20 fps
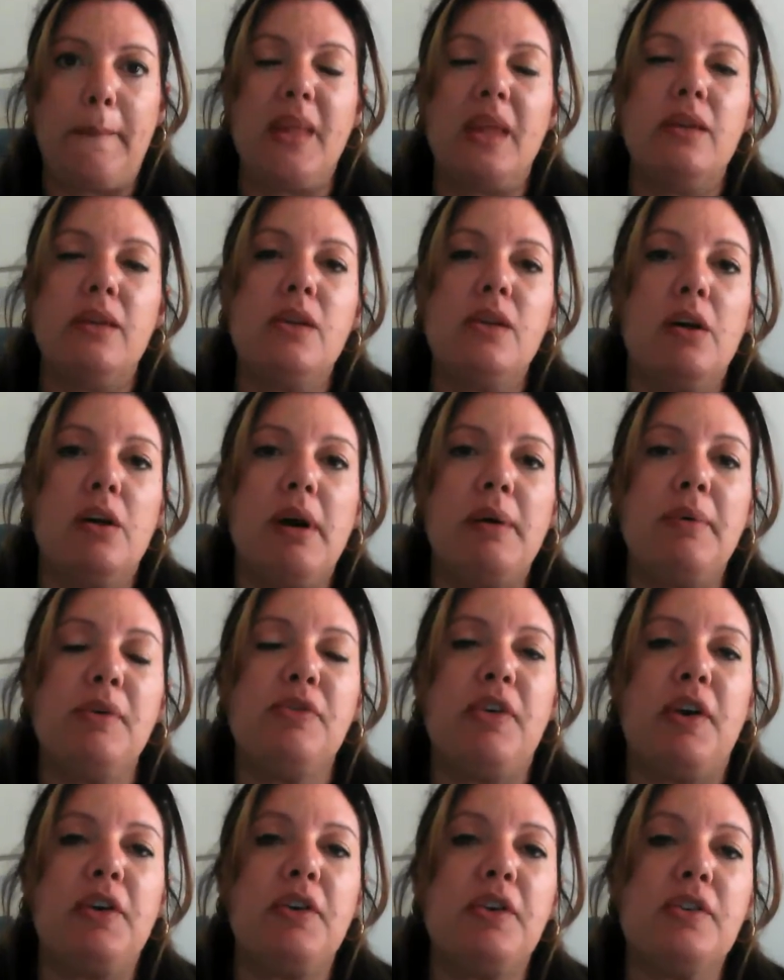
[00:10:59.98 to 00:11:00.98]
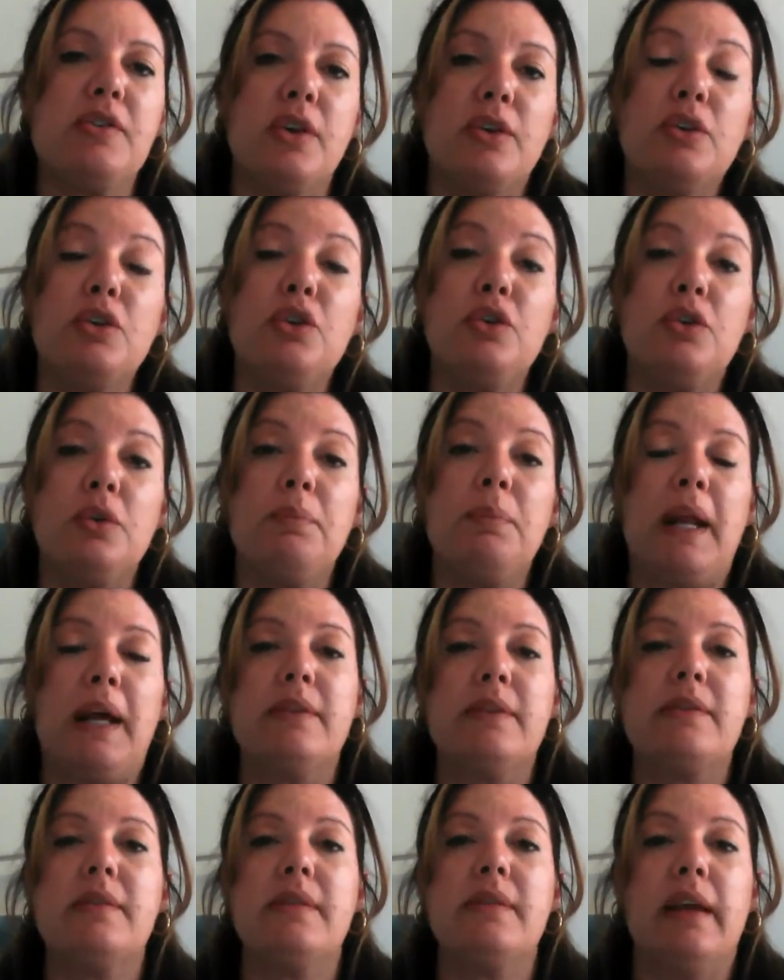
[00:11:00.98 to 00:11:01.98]
No, I would focus on Google
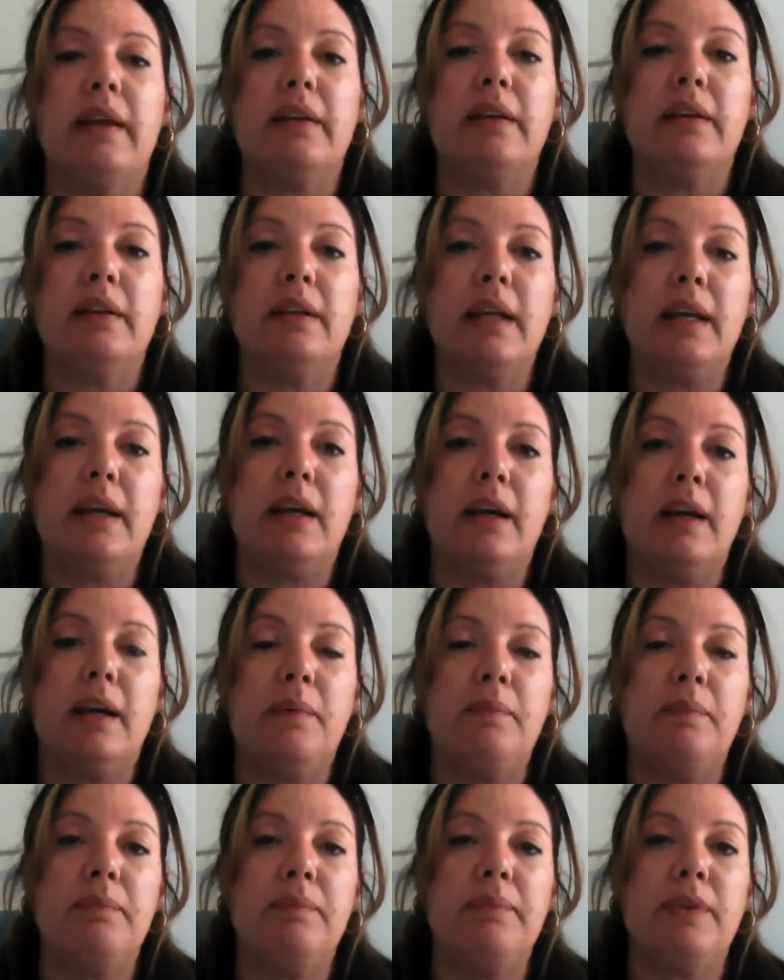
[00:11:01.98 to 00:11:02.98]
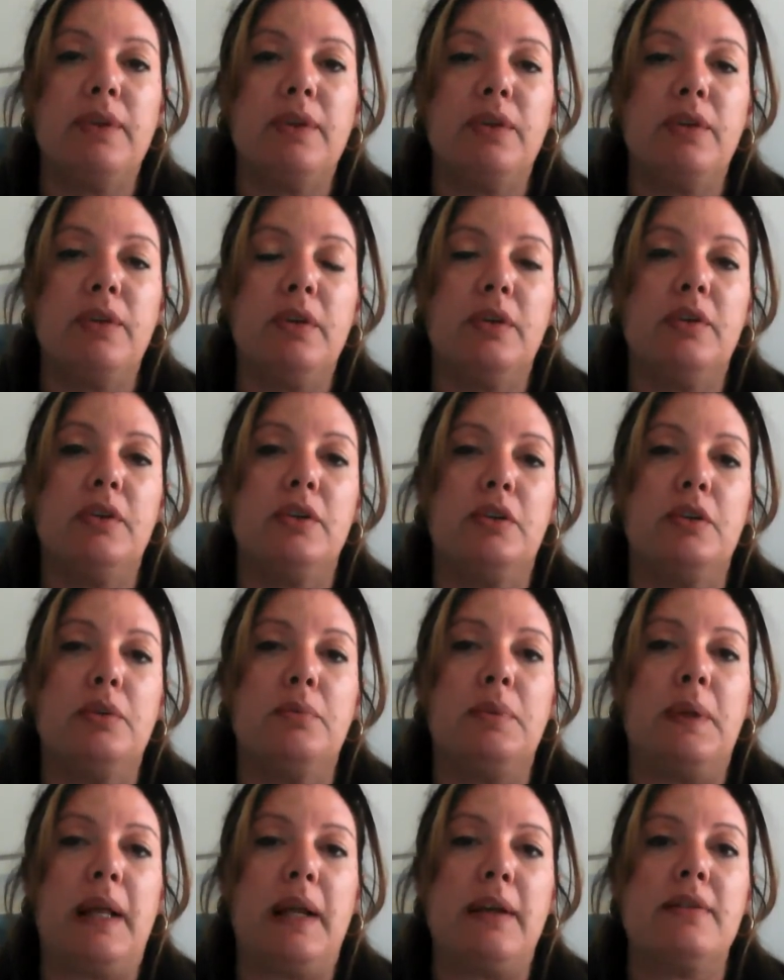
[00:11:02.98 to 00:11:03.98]
Plus then. Google
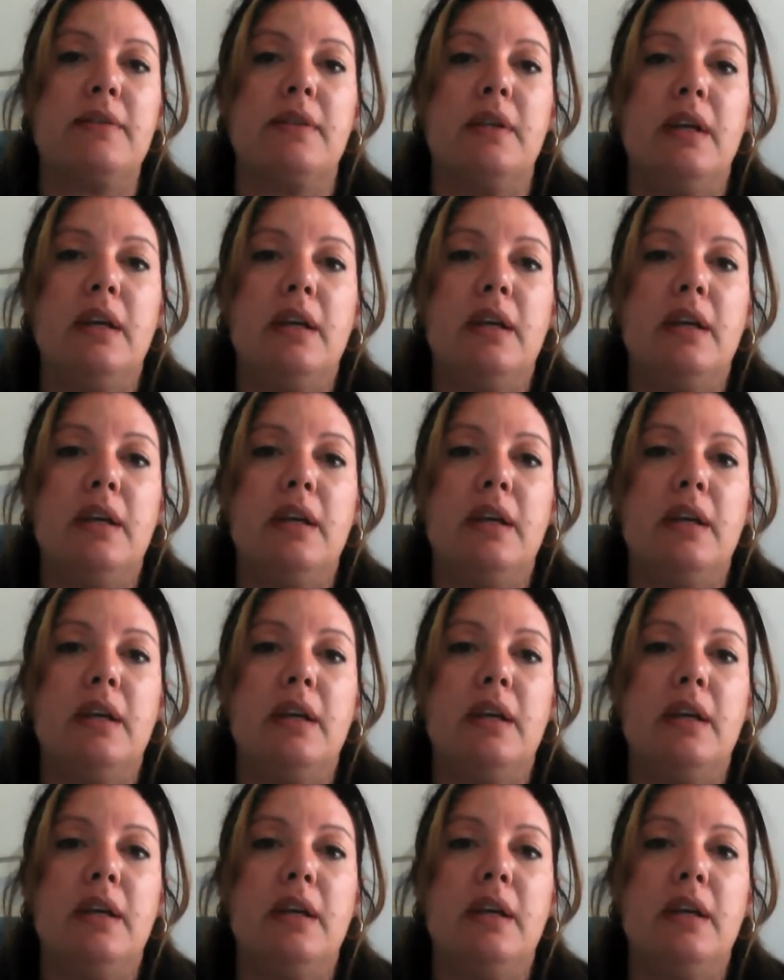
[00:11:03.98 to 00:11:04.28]
Plus